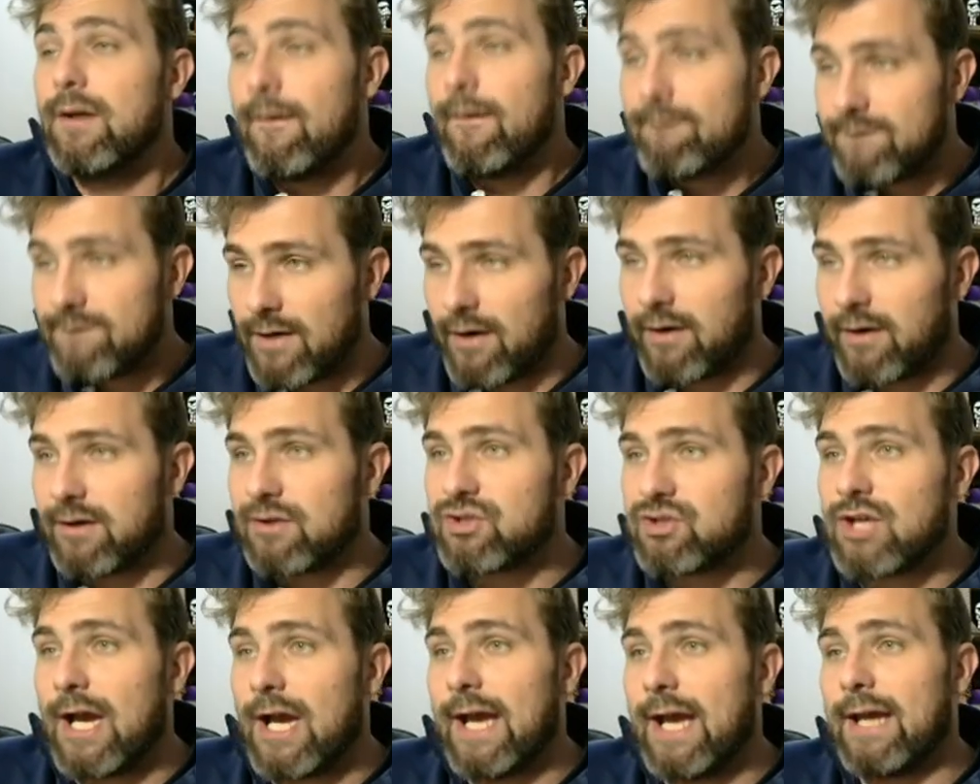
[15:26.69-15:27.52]
Very good
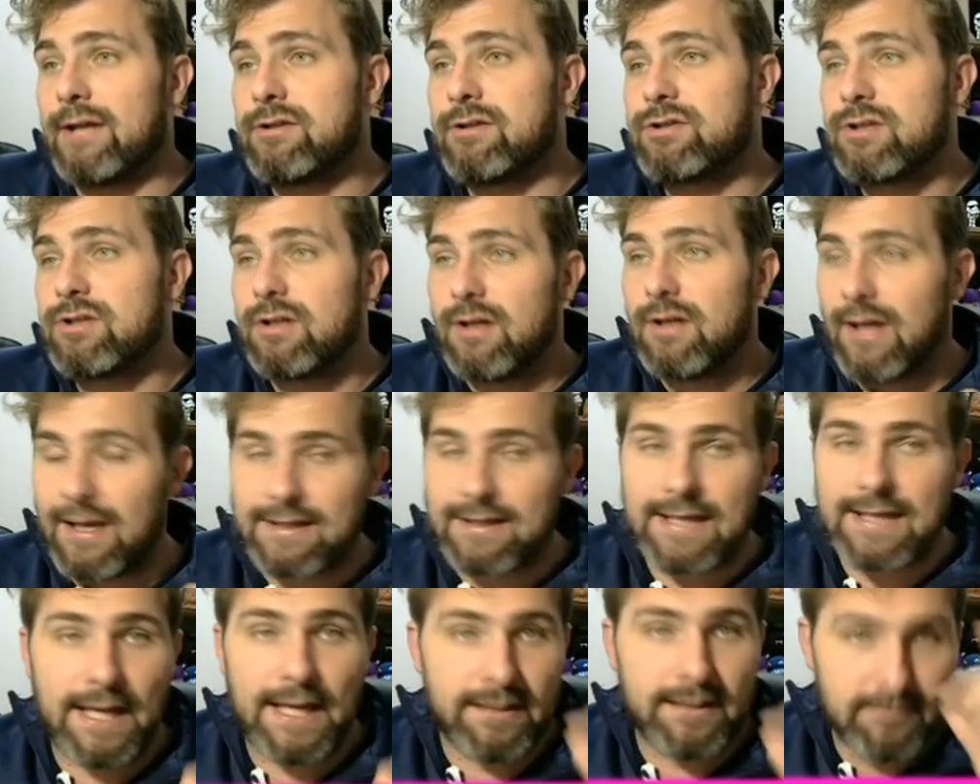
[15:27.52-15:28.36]
change.
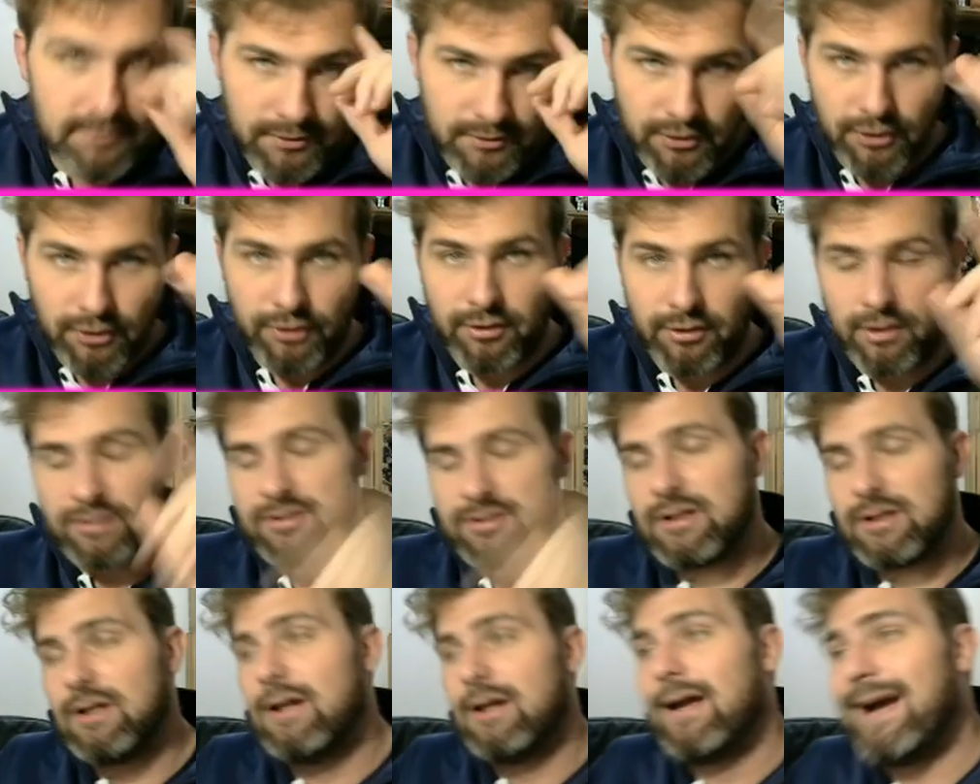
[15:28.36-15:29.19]
Again, kudos.
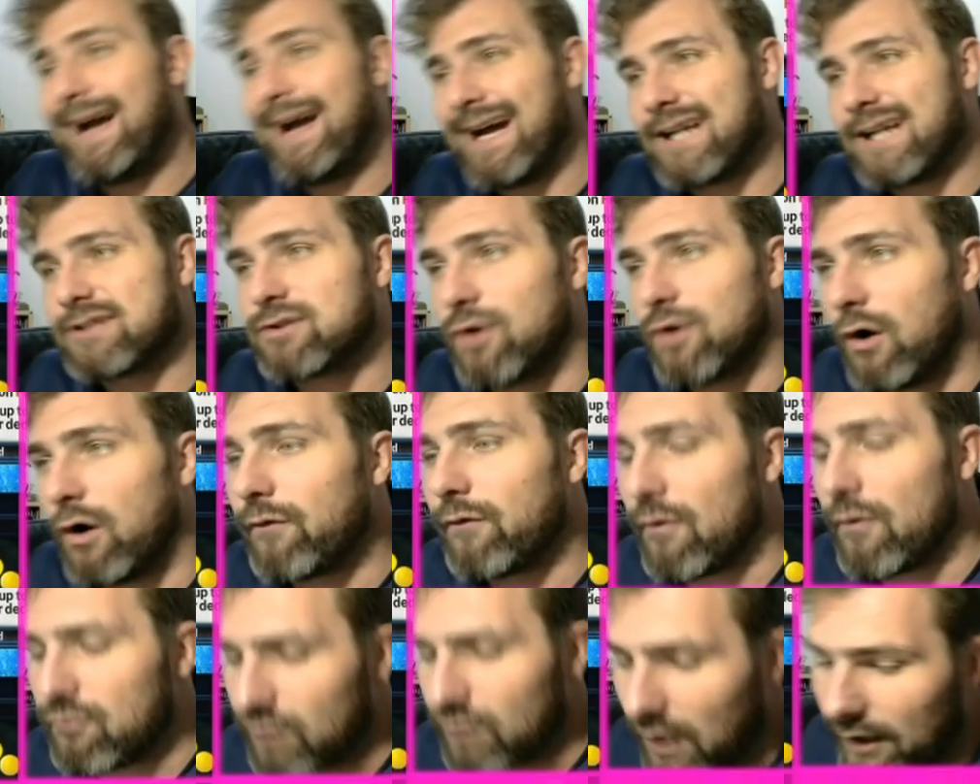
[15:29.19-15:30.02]
Hats off,
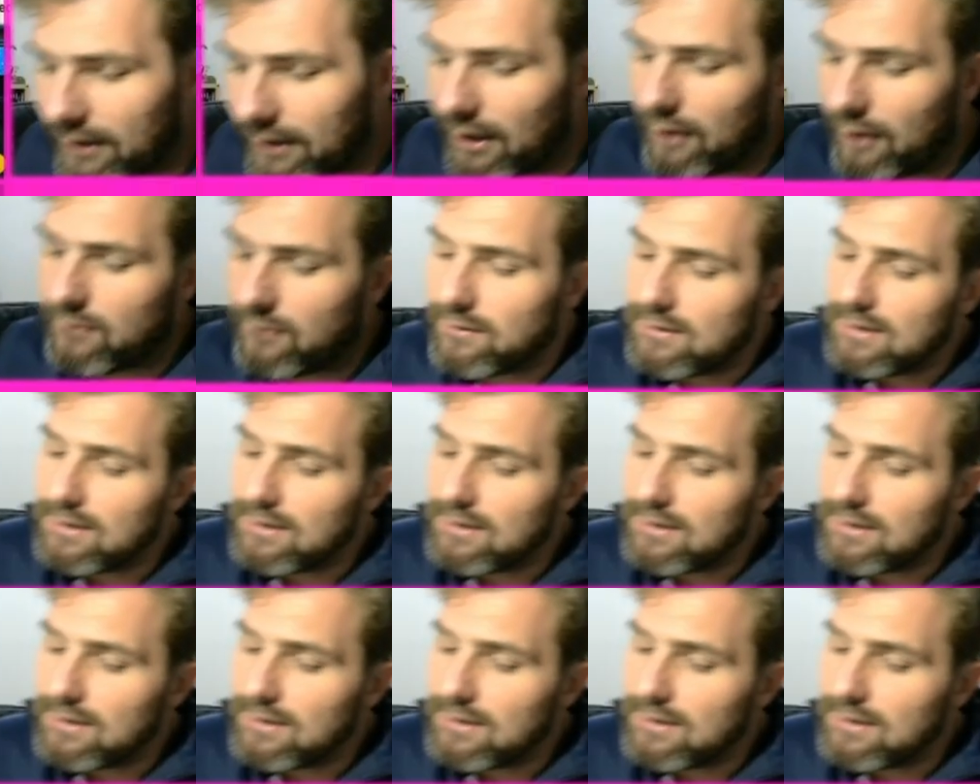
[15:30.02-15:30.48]
Rhino.